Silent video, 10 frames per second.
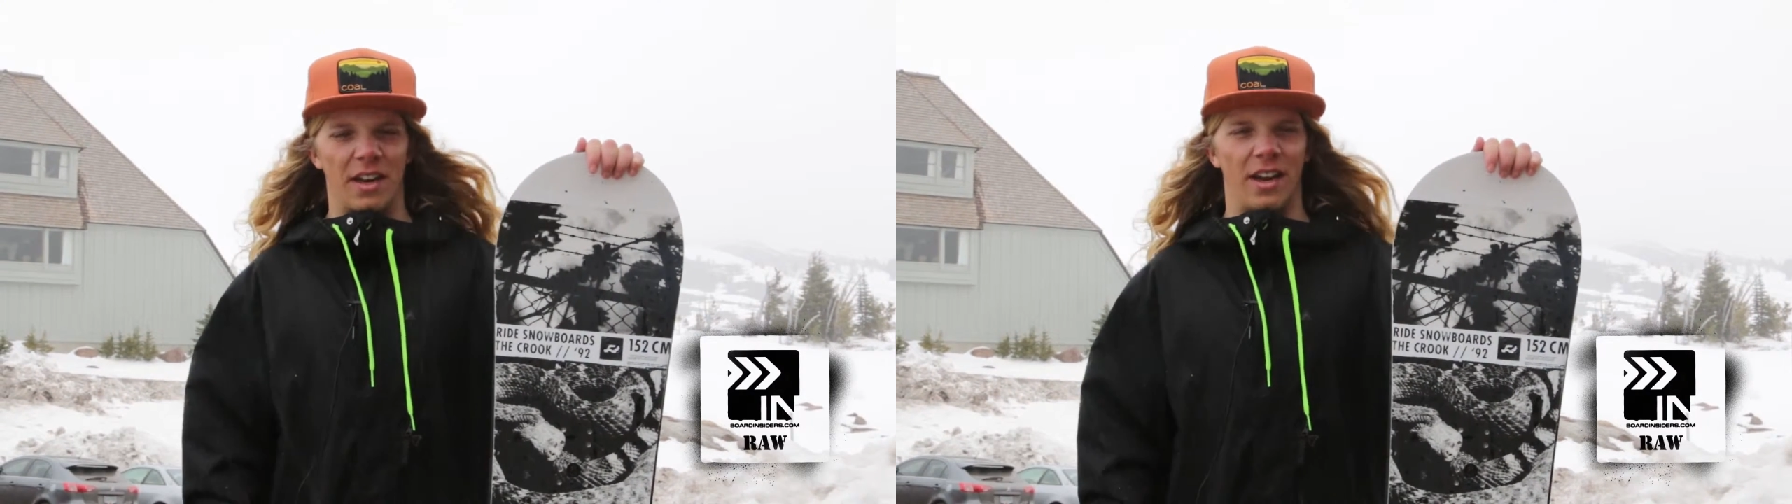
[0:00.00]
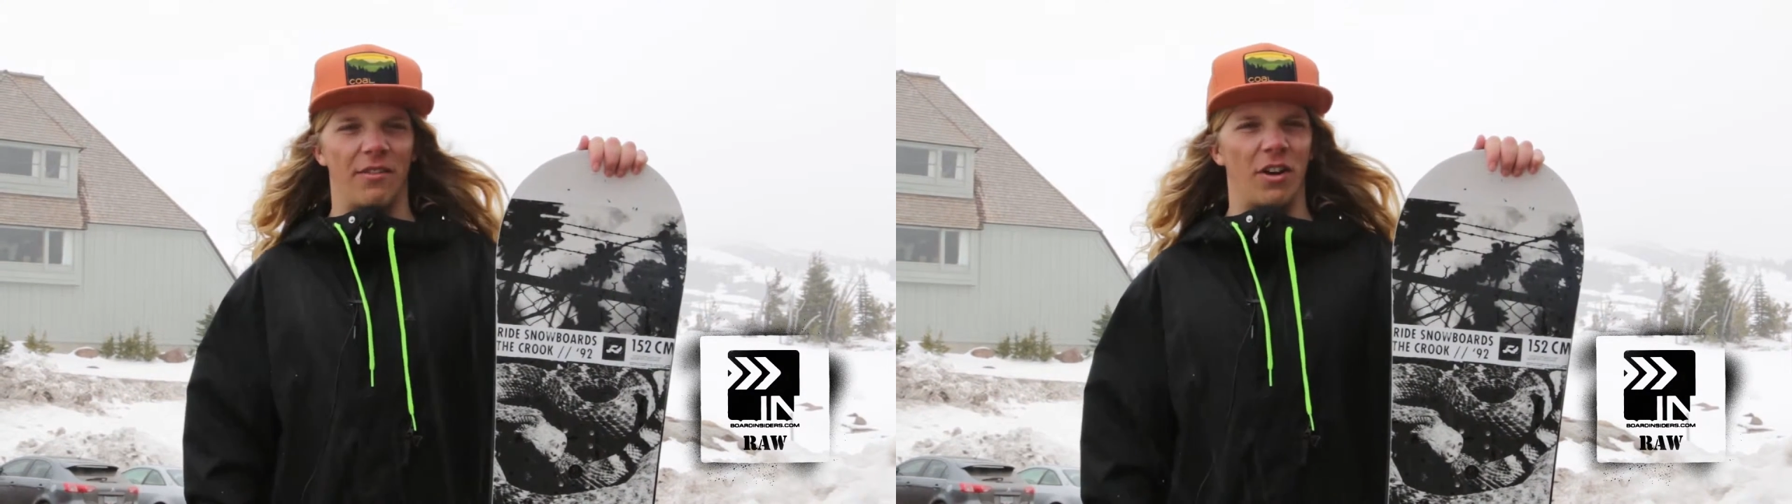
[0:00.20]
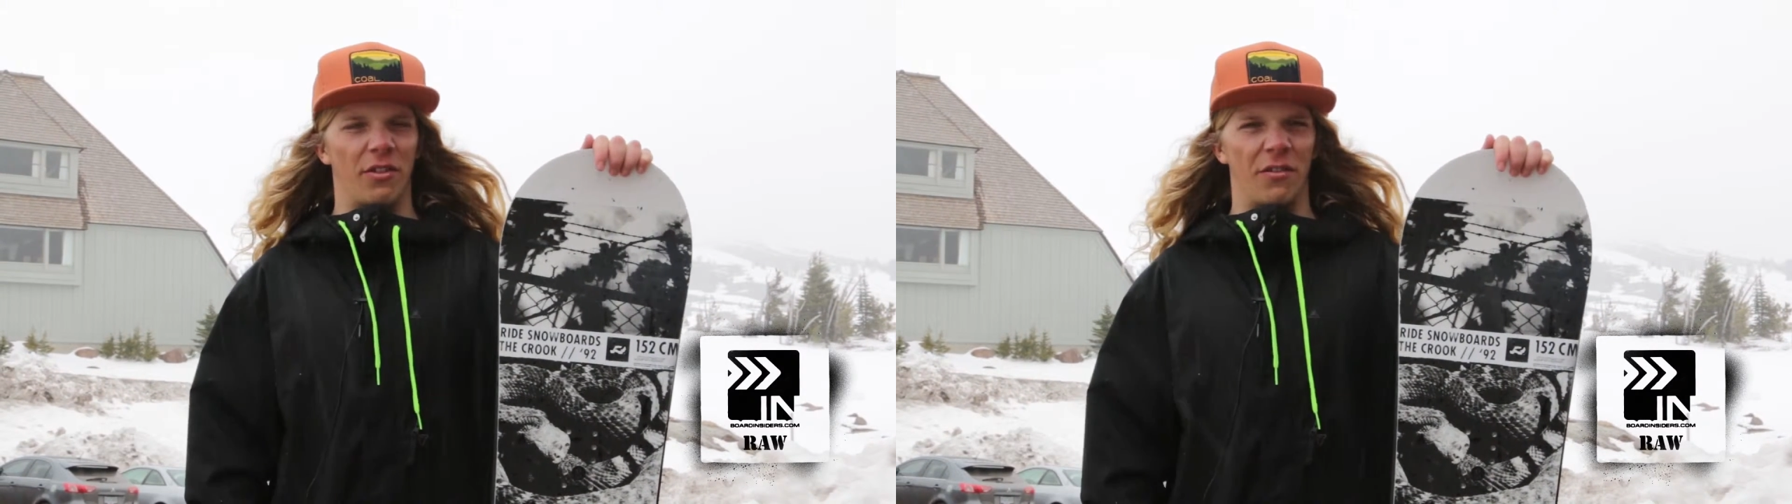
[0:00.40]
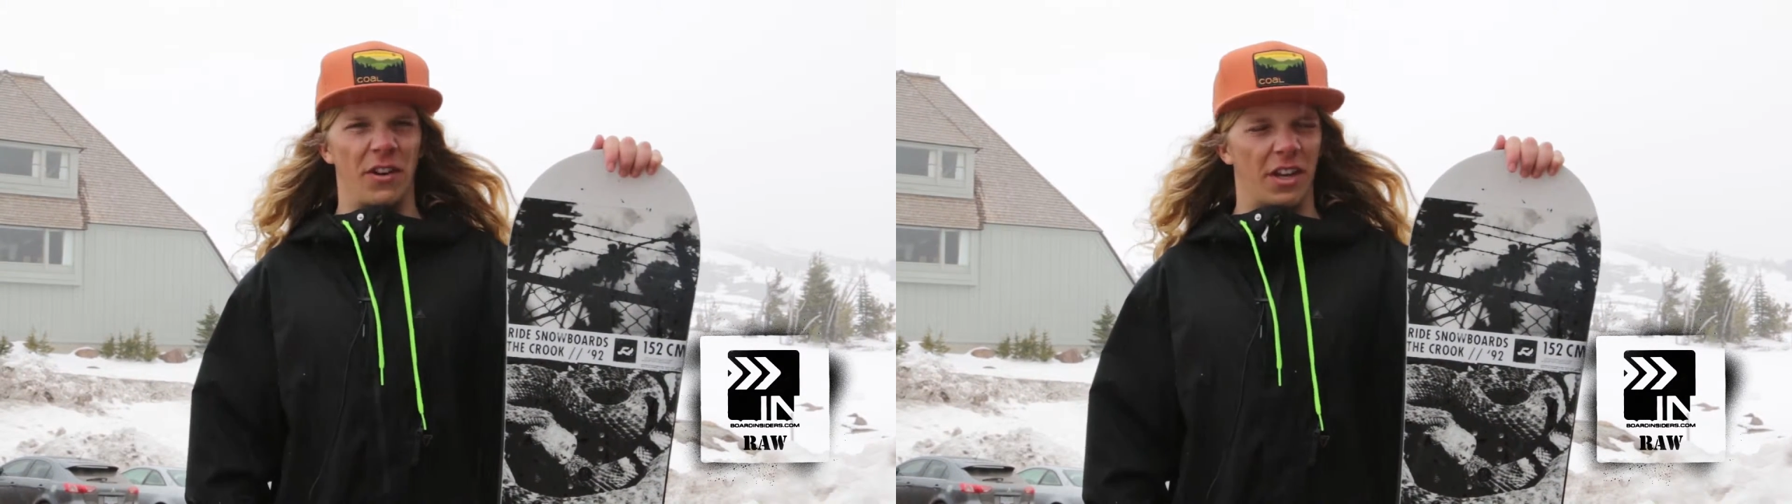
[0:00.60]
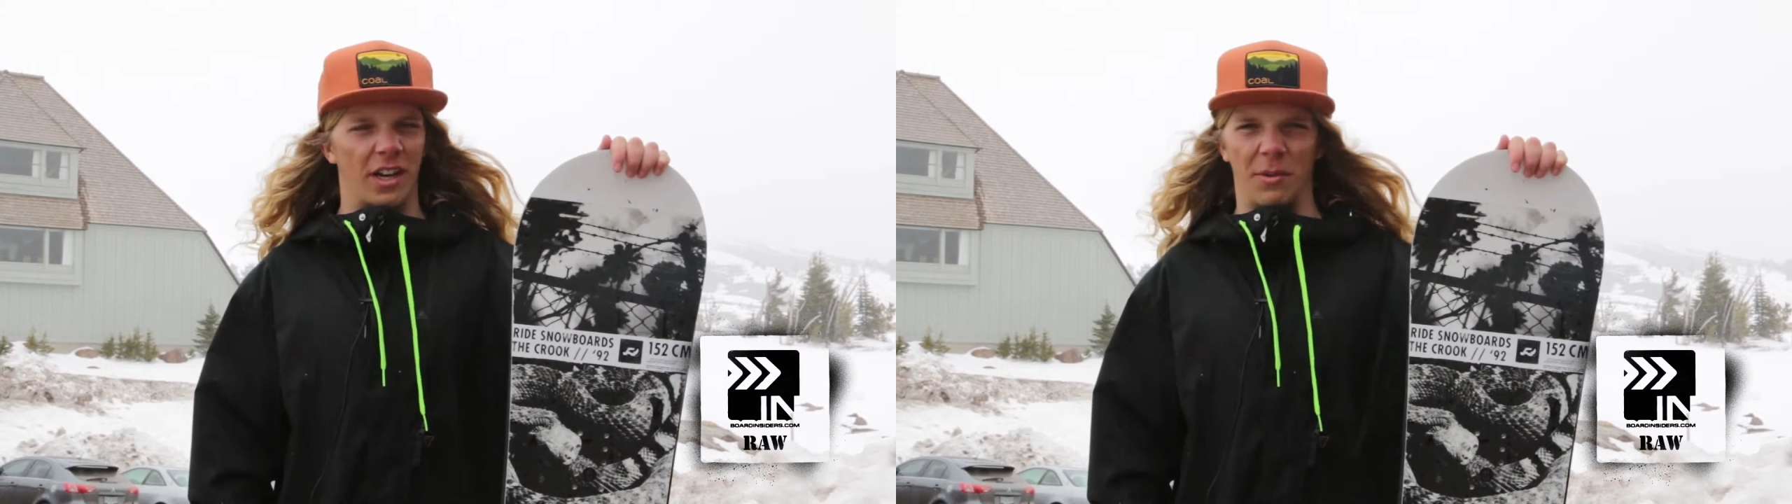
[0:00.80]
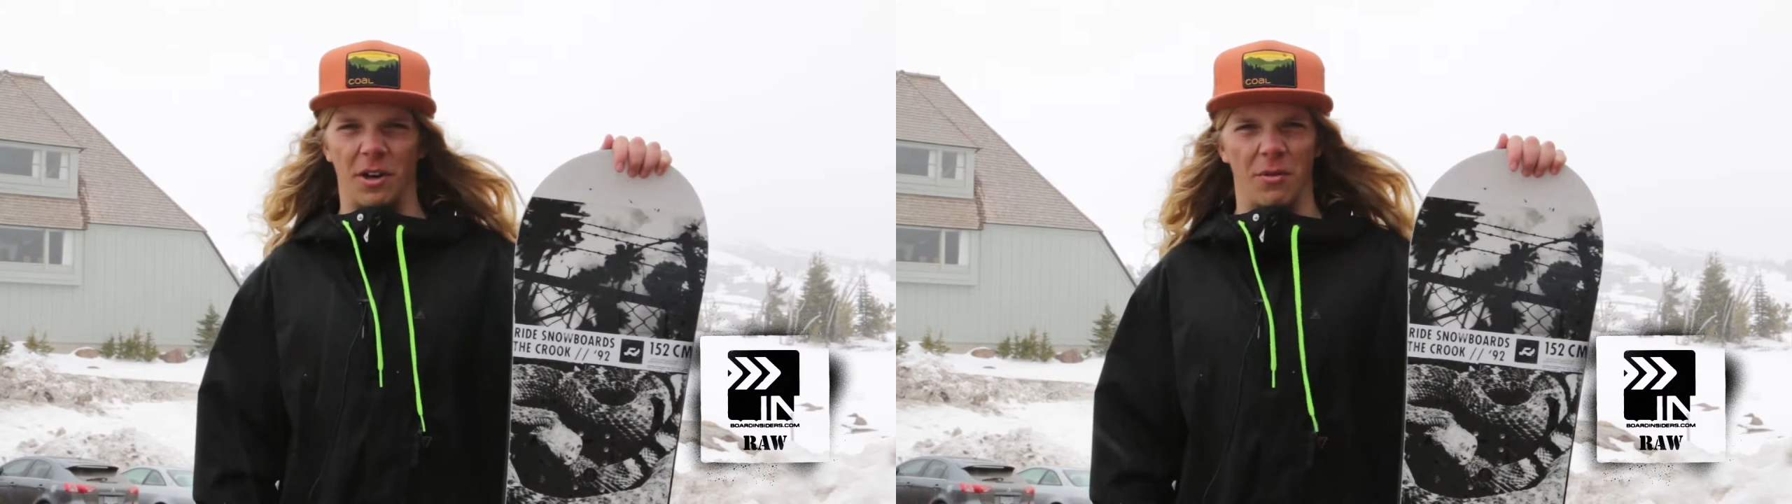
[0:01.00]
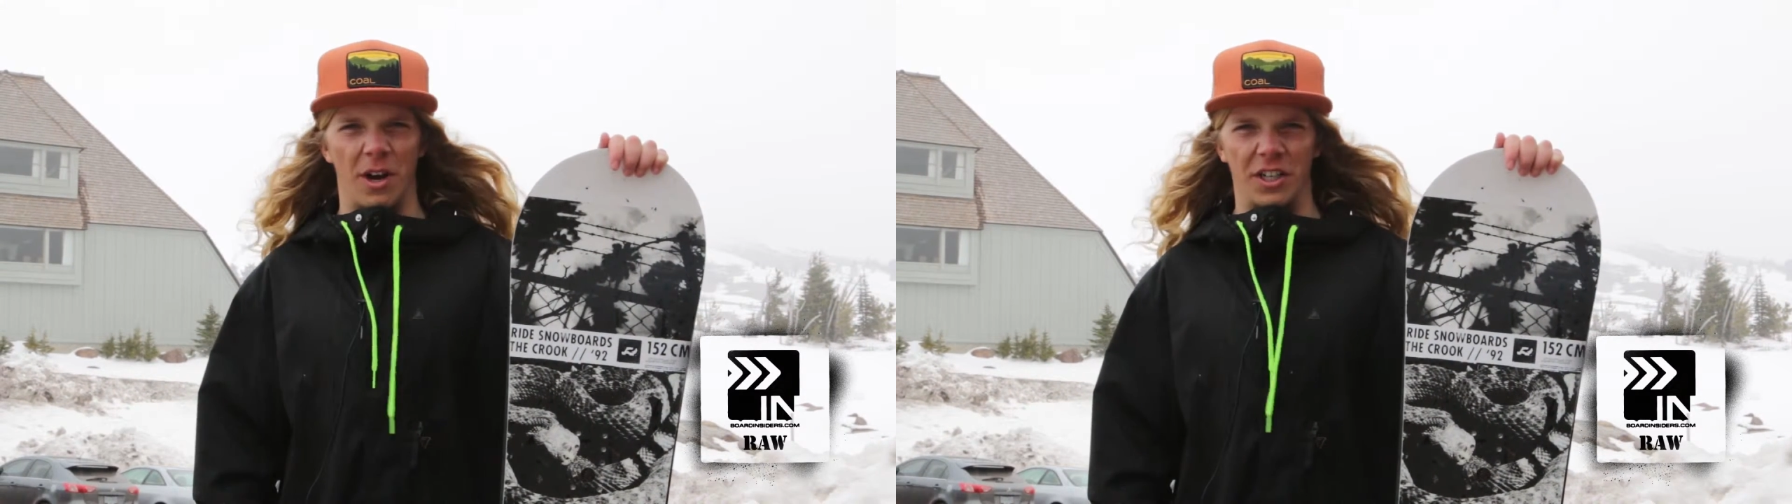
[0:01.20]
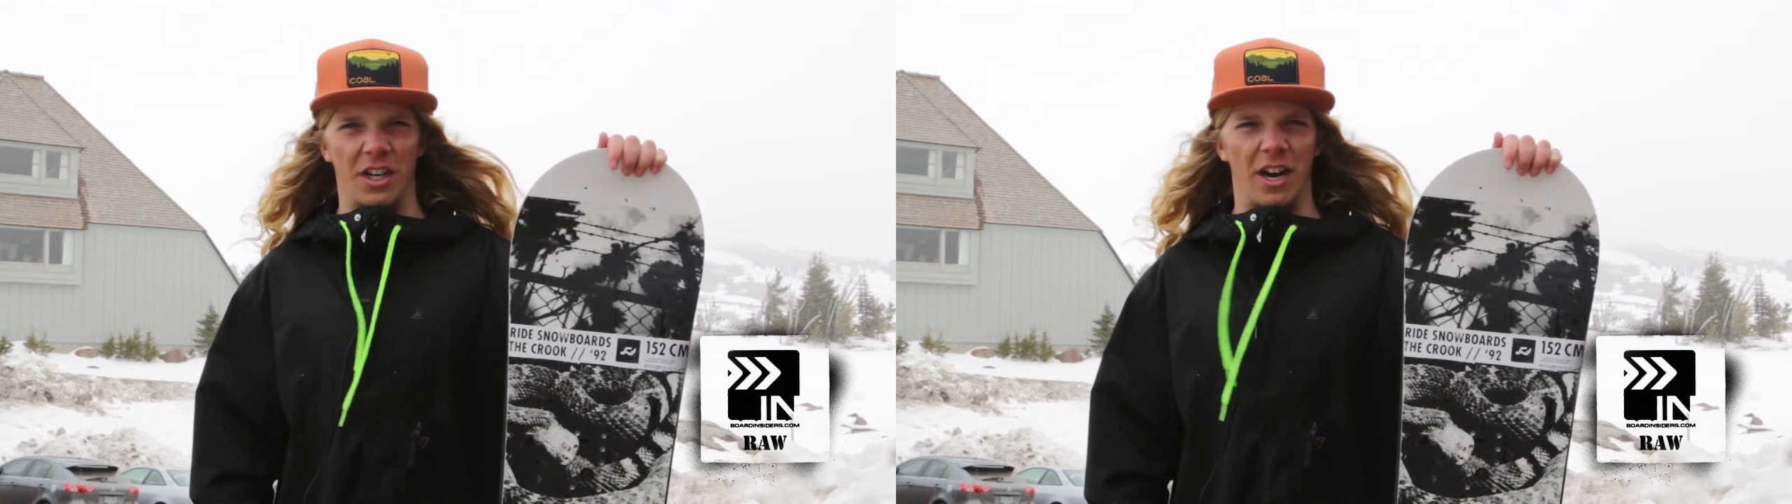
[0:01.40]
never ever feel like I'm gonna
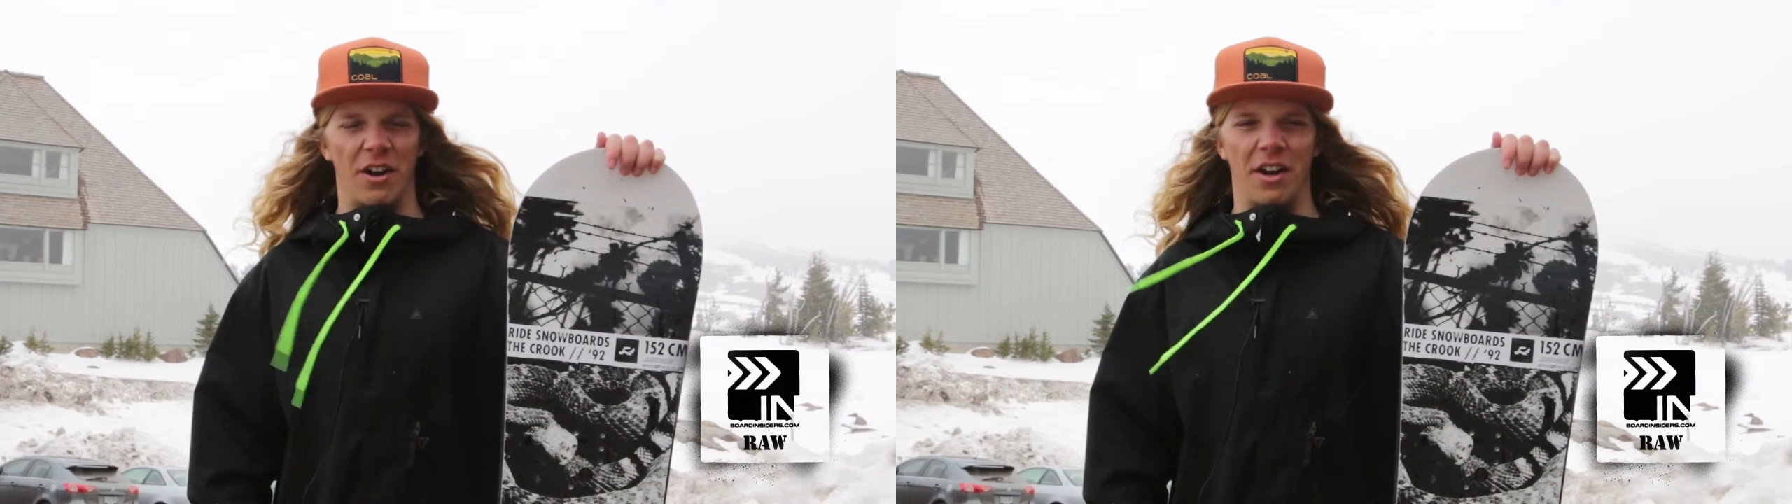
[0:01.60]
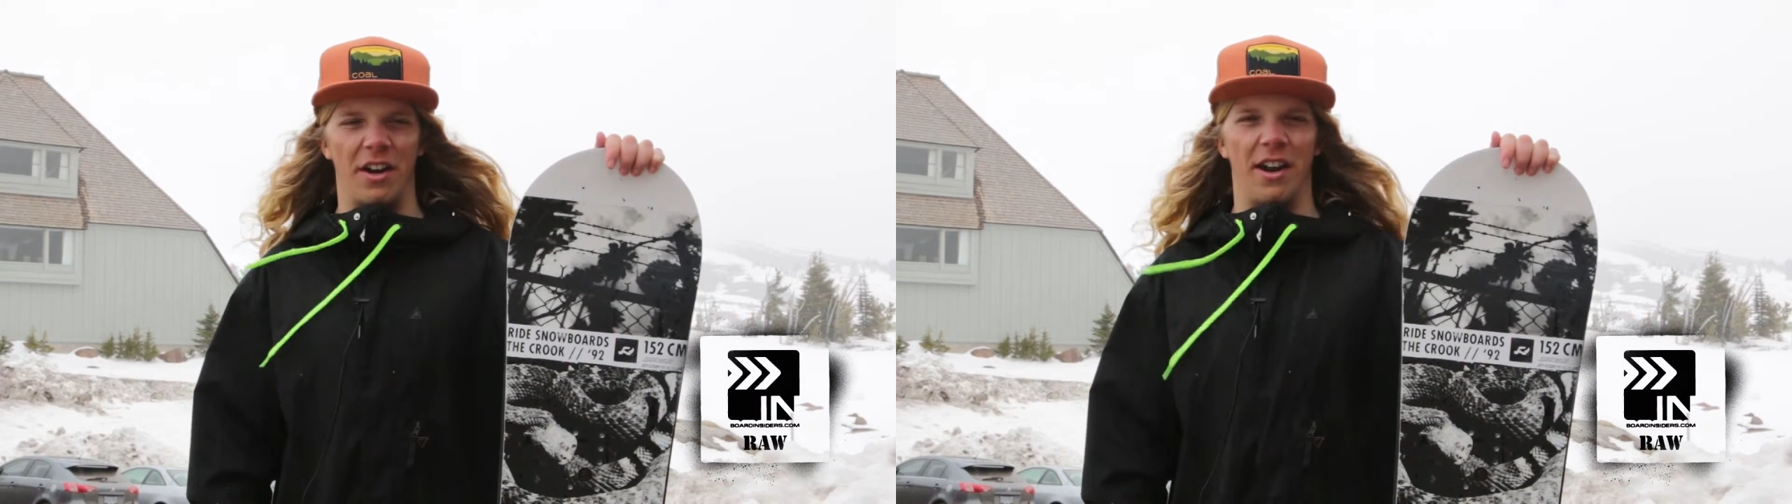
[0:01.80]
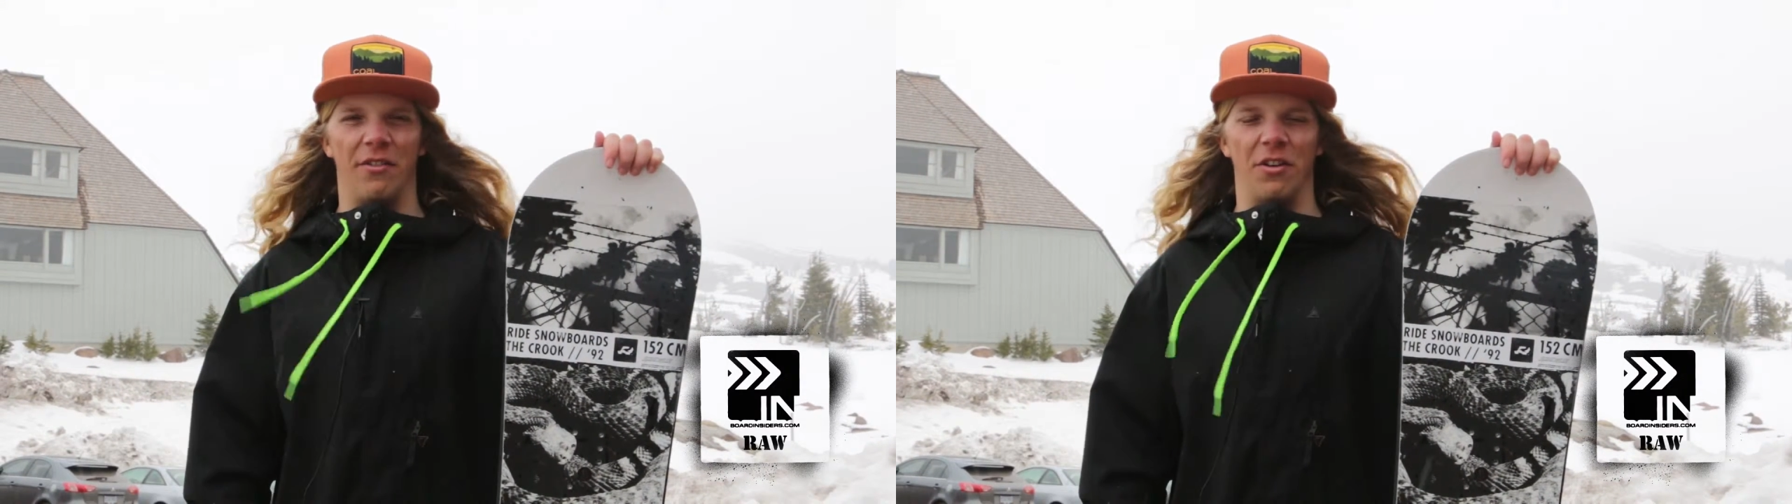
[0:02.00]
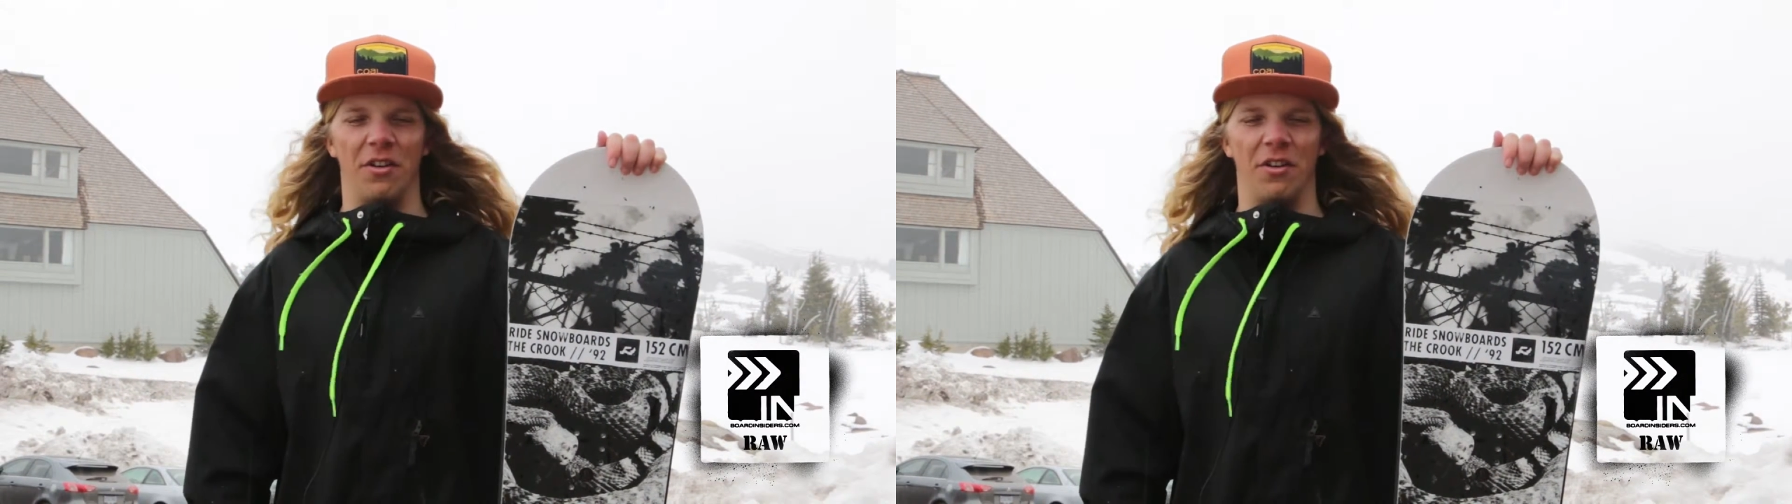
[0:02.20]
wash out, and